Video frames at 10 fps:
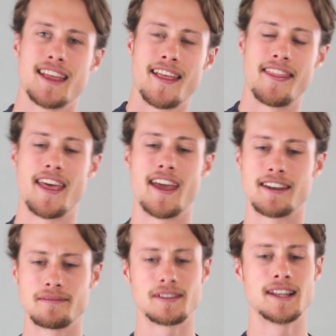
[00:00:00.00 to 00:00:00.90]
And
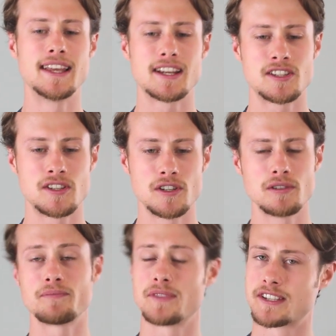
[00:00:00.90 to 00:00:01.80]
then lick
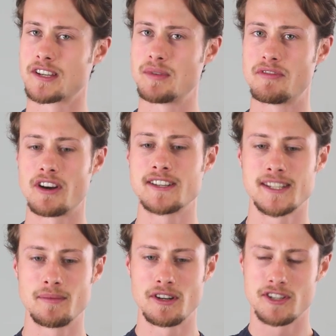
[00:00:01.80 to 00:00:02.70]
two is gonna be very
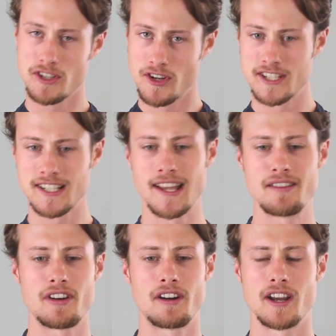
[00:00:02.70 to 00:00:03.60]
similar, it's just got a
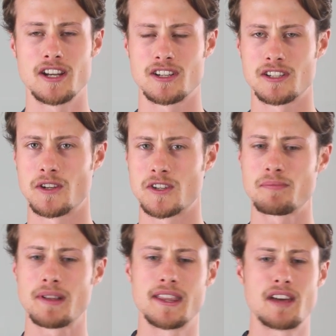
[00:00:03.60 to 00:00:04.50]
slight variation. So I'll just
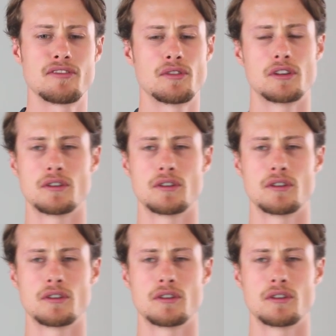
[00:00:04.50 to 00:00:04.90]
play that for